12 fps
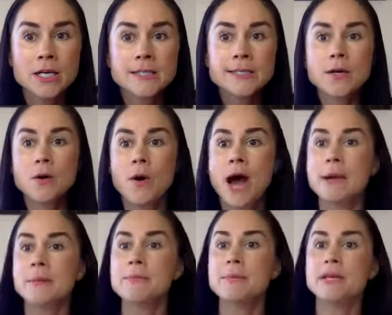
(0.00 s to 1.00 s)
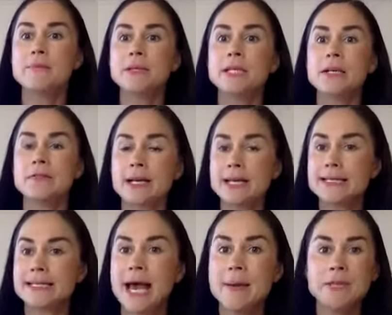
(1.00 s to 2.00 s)
So I'm a big believer.
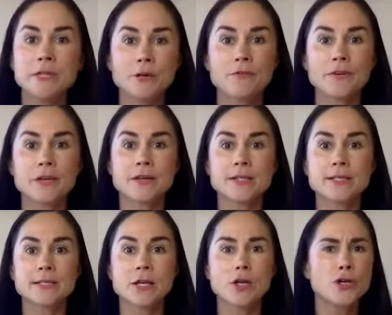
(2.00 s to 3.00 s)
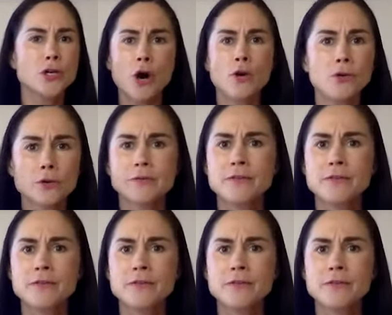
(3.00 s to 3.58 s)
Examine your fears. Know your